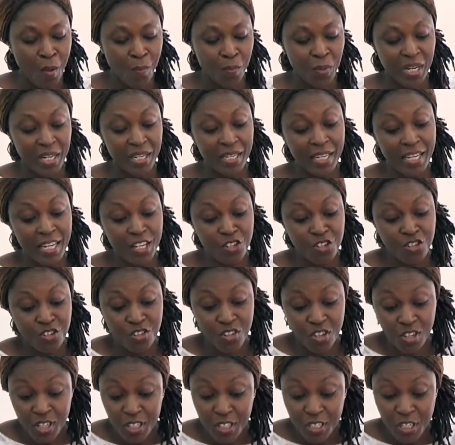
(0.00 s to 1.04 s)
But at age
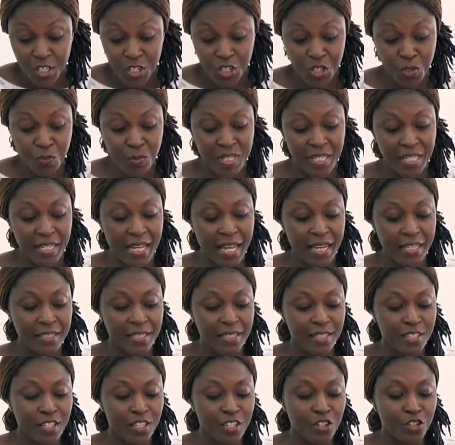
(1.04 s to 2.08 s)
30, she was
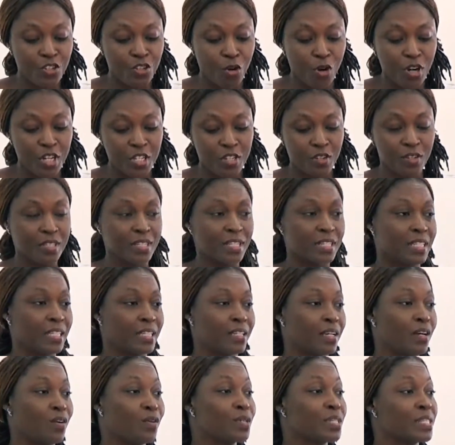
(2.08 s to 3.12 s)
elected to the Georgetown City
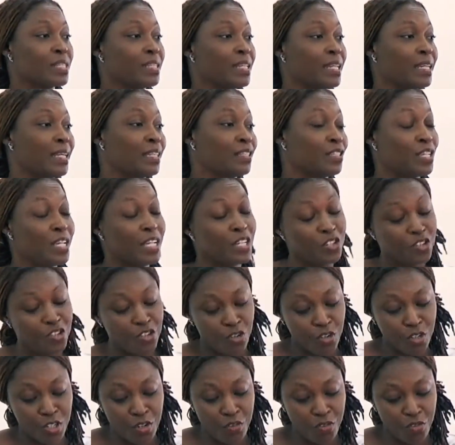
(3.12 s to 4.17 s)
Council, and at age
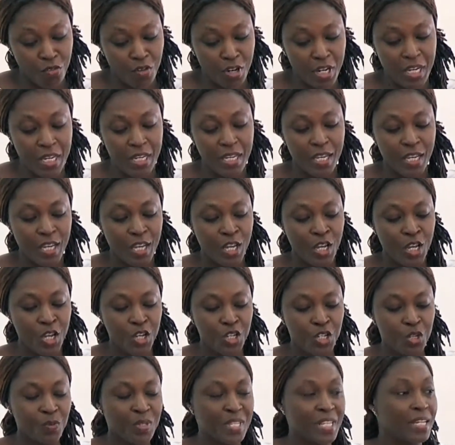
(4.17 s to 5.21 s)
33,
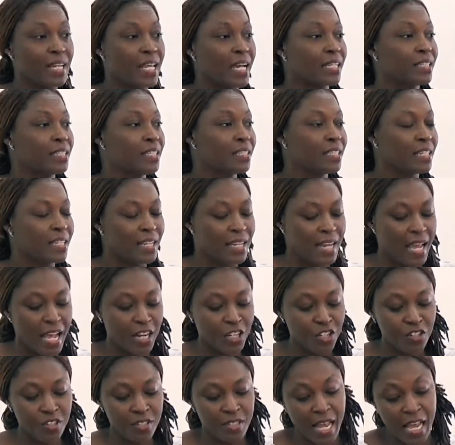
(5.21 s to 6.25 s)
she was elected to the
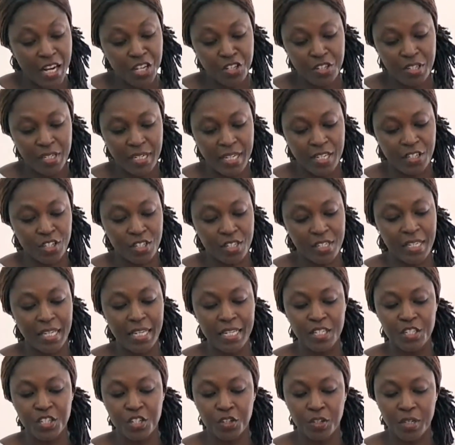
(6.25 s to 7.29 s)
National
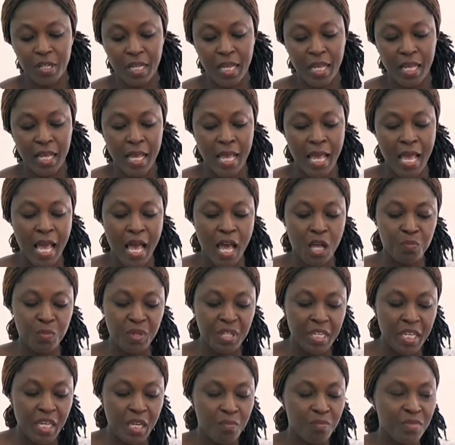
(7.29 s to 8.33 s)
Legislature and
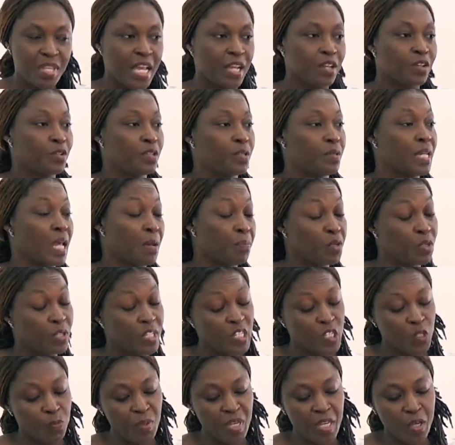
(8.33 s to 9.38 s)
became Deputy
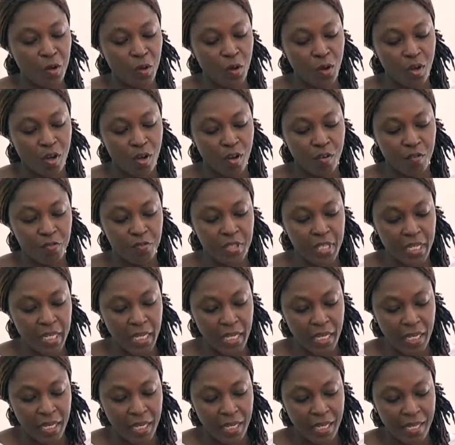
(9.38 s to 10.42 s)
Speaker of the
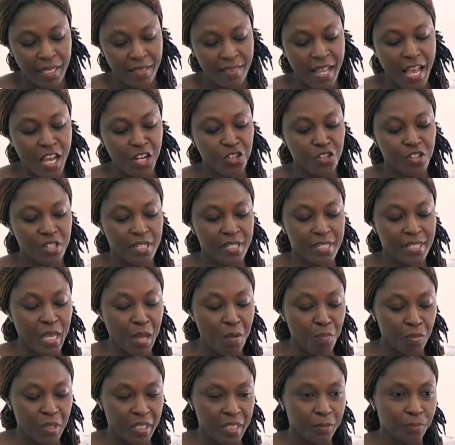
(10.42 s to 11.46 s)
National
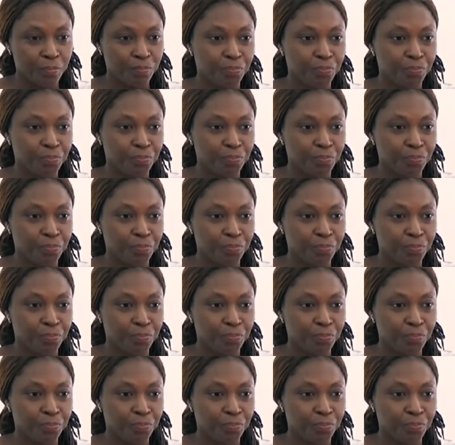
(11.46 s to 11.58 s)
Assembly.